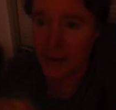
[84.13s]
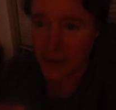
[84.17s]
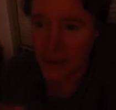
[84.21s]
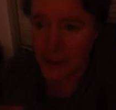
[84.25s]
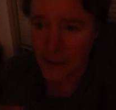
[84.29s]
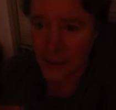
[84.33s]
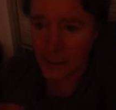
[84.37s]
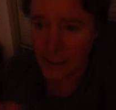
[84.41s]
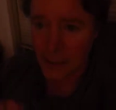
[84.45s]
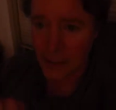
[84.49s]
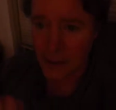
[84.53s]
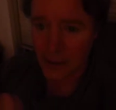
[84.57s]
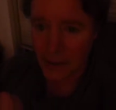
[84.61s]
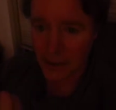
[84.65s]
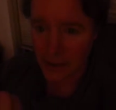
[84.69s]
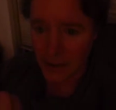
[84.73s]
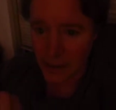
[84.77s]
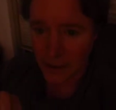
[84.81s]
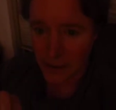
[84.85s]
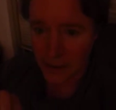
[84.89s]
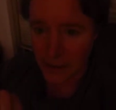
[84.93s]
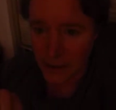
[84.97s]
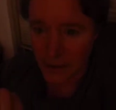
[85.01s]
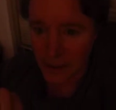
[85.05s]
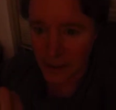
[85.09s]
You know, burning
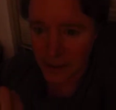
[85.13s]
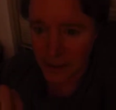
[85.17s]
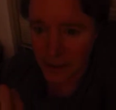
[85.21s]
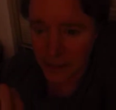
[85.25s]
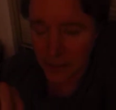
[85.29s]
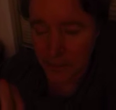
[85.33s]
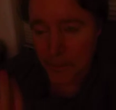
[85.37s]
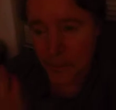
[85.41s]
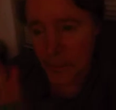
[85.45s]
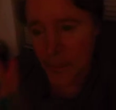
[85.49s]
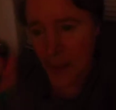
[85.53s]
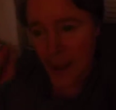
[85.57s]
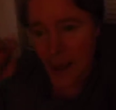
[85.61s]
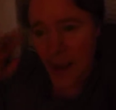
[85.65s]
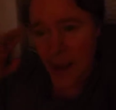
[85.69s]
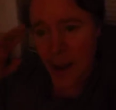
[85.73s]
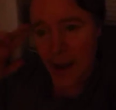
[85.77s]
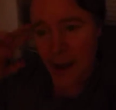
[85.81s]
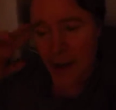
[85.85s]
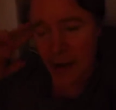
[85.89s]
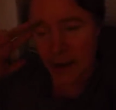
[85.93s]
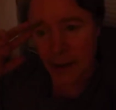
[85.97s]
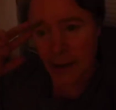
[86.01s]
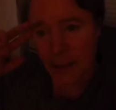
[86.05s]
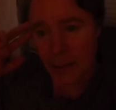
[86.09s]
there. You know,
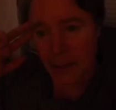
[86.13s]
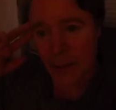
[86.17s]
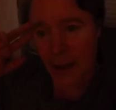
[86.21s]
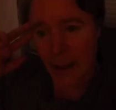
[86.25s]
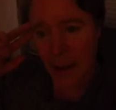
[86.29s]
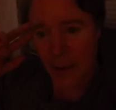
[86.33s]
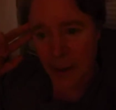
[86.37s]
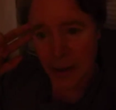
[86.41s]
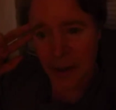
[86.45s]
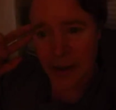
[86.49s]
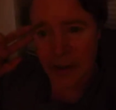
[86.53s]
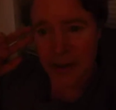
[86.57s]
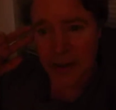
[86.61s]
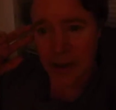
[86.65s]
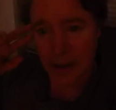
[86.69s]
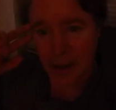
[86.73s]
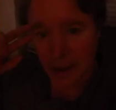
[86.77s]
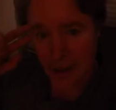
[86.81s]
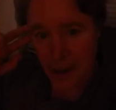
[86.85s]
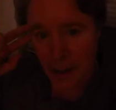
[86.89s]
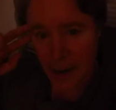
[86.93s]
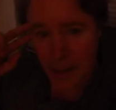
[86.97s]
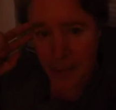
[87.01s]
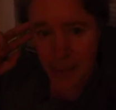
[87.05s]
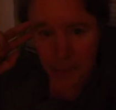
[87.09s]
I thought maybe it's a
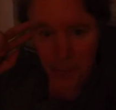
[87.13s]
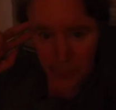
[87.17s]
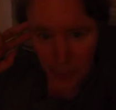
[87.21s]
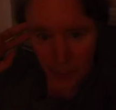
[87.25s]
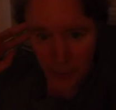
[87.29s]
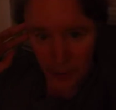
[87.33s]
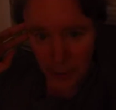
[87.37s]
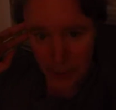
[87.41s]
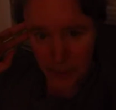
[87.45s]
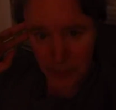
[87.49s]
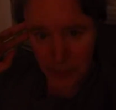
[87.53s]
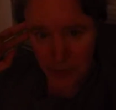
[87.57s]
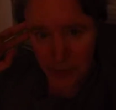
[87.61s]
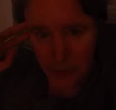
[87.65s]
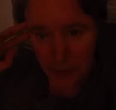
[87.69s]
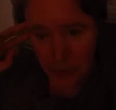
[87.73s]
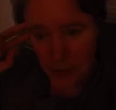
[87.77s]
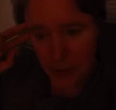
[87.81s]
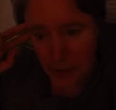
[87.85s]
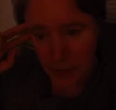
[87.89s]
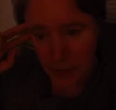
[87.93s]
gum problem.